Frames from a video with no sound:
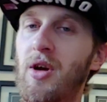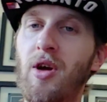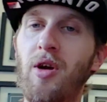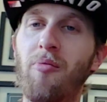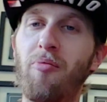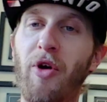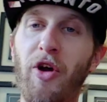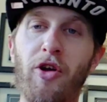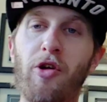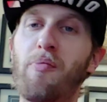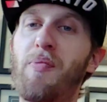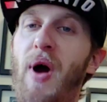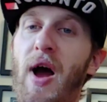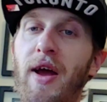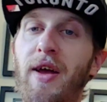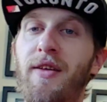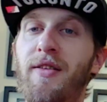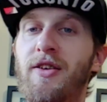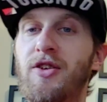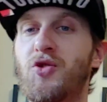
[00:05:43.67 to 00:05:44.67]
but you're
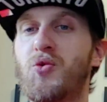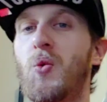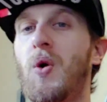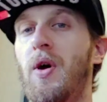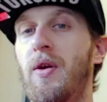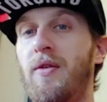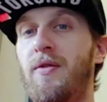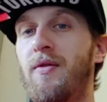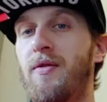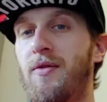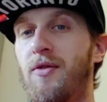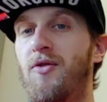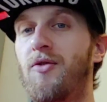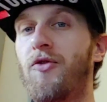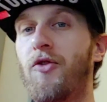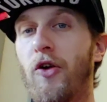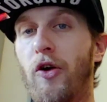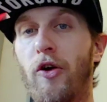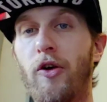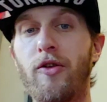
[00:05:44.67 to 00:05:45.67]
buying this one
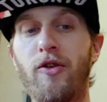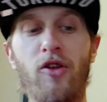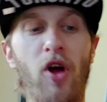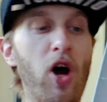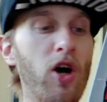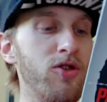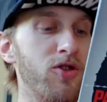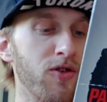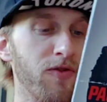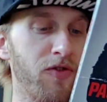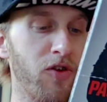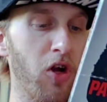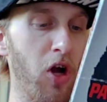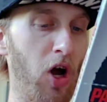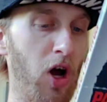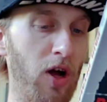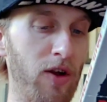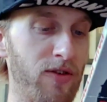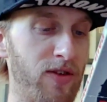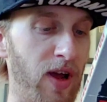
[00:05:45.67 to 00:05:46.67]
for tons of
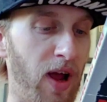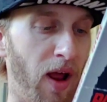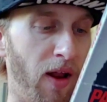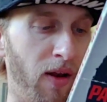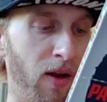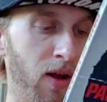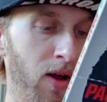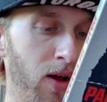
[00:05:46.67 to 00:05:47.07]
content.